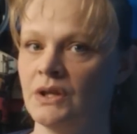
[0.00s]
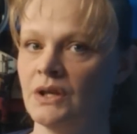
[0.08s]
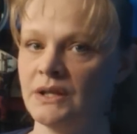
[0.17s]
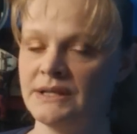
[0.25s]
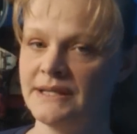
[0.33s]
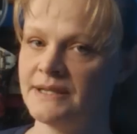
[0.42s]

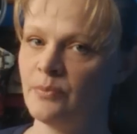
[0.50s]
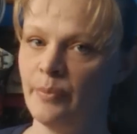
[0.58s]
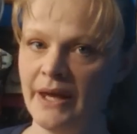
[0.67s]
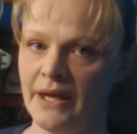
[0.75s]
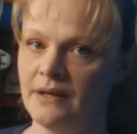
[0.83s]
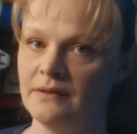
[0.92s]
A decent
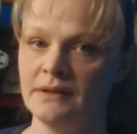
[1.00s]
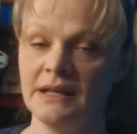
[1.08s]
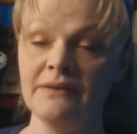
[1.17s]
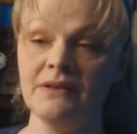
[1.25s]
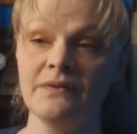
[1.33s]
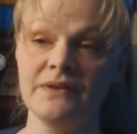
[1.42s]
pin,
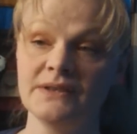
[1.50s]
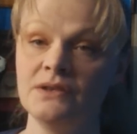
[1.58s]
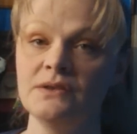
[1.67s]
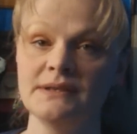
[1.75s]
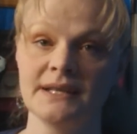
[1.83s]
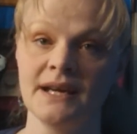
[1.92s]
even if
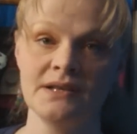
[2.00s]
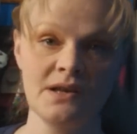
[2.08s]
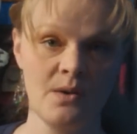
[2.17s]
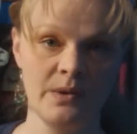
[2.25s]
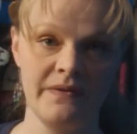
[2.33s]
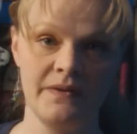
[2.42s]
you decide to
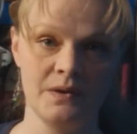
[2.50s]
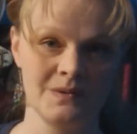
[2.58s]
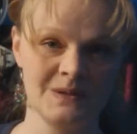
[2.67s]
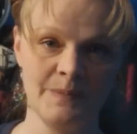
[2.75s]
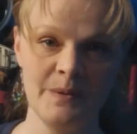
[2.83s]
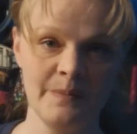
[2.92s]
go with, you know,
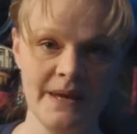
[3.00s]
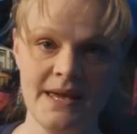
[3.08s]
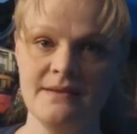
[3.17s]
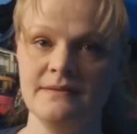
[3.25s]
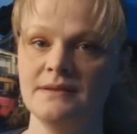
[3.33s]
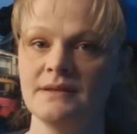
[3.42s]
spin
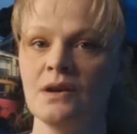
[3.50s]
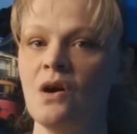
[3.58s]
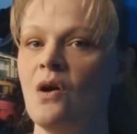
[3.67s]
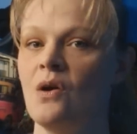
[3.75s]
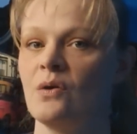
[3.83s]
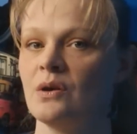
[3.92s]
pins
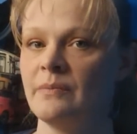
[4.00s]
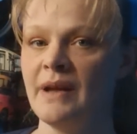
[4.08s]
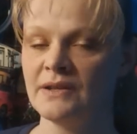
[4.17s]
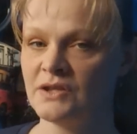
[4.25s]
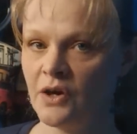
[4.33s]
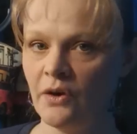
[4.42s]
or
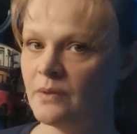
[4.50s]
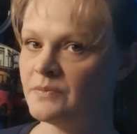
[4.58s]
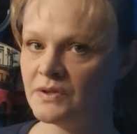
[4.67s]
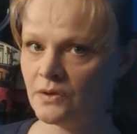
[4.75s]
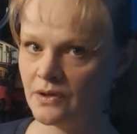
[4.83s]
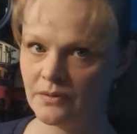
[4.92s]
magic
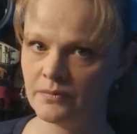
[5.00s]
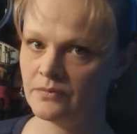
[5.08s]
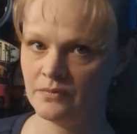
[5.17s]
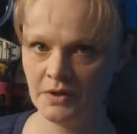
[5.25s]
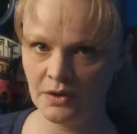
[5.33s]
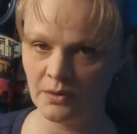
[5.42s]
grips or,
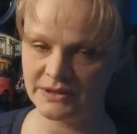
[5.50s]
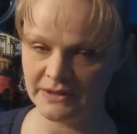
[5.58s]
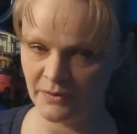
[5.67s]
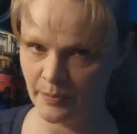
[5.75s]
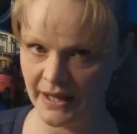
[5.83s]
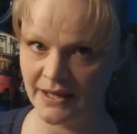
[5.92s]
you know,
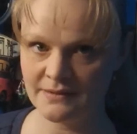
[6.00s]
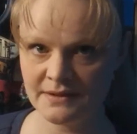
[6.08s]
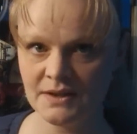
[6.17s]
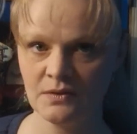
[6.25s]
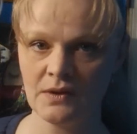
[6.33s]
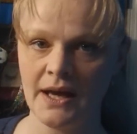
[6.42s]
whichever
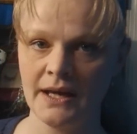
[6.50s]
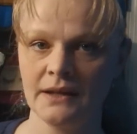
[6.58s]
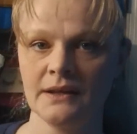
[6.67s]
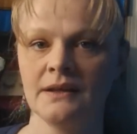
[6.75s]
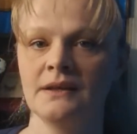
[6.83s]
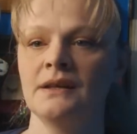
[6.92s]
pins you like.
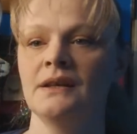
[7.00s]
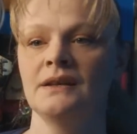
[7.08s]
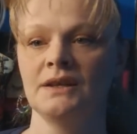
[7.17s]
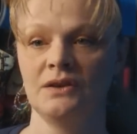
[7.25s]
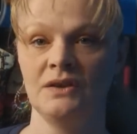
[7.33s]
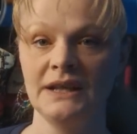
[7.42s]

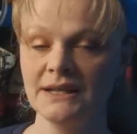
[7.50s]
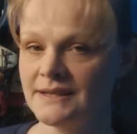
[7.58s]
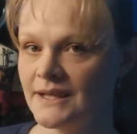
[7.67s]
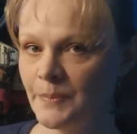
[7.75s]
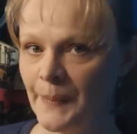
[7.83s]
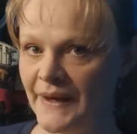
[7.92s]
You need a
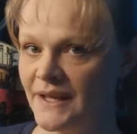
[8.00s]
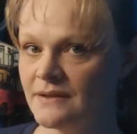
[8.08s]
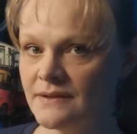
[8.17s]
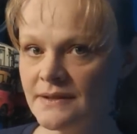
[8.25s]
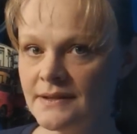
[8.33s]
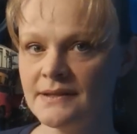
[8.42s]
set of
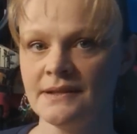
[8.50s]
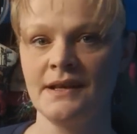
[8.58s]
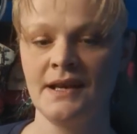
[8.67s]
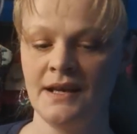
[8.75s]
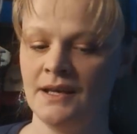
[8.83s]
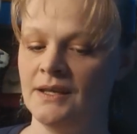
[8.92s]
pins,
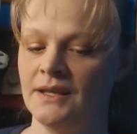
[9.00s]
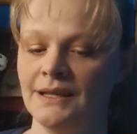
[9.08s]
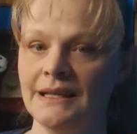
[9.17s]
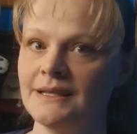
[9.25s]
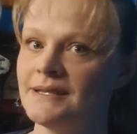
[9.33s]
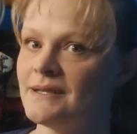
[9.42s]
you
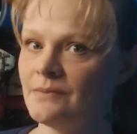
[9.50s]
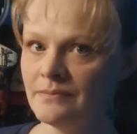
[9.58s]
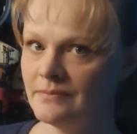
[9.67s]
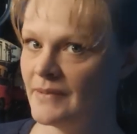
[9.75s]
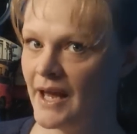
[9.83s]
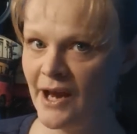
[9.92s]
need
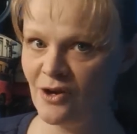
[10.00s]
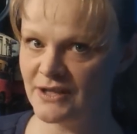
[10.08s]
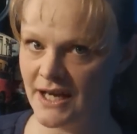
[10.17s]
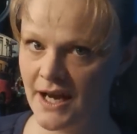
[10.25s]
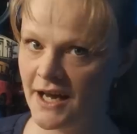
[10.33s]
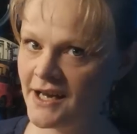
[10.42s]
some hair
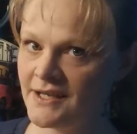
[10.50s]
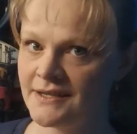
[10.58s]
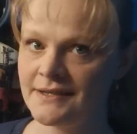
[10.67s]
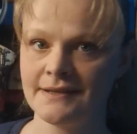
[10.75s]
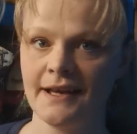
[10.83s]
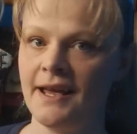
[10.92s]
ties,
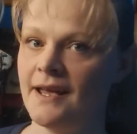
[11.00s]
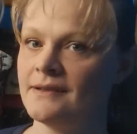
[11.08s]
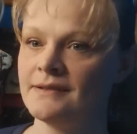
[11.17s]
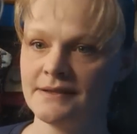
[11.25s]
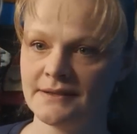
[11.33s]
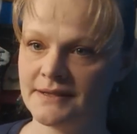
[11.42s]

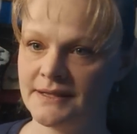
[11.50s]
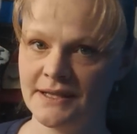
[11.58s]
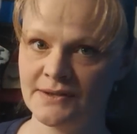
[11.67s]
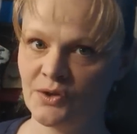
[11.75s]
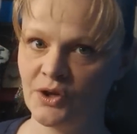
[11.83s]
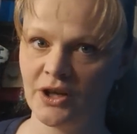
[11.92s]
and
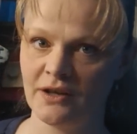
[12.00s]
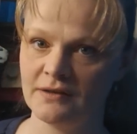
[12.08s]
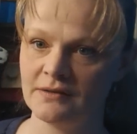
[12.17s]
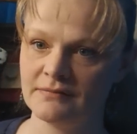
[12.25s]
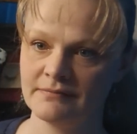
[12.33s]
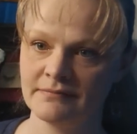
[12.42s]
sticks are good
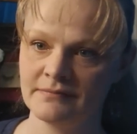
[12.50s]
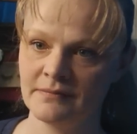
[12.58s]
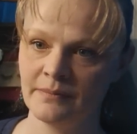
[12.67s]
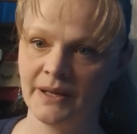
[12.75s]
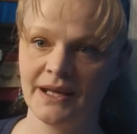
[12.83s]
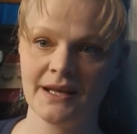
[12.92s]

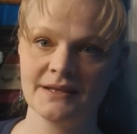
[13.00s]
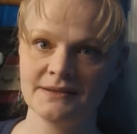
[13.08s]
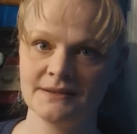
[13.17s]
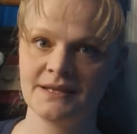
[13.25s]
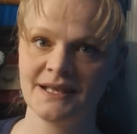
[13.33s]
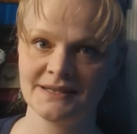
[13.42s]

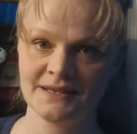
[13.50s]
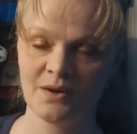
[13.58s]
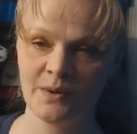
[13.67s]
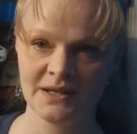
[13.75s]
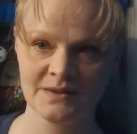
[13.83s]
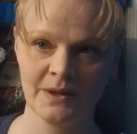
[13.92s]
because that's the
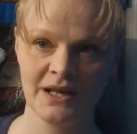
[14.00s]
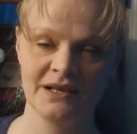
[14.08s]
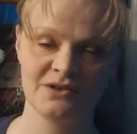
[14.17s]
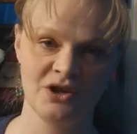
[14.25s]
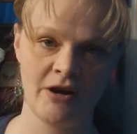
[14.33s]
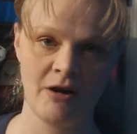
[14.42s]
quickest way to
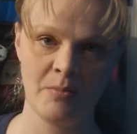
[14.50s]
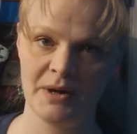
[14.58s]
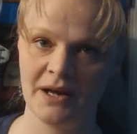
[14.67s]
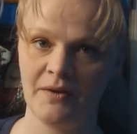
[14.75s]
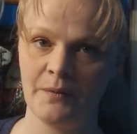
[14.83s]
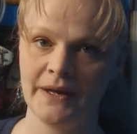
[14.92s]
get your hair up and
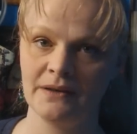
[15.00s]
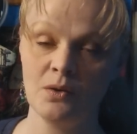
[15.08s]
out of the way.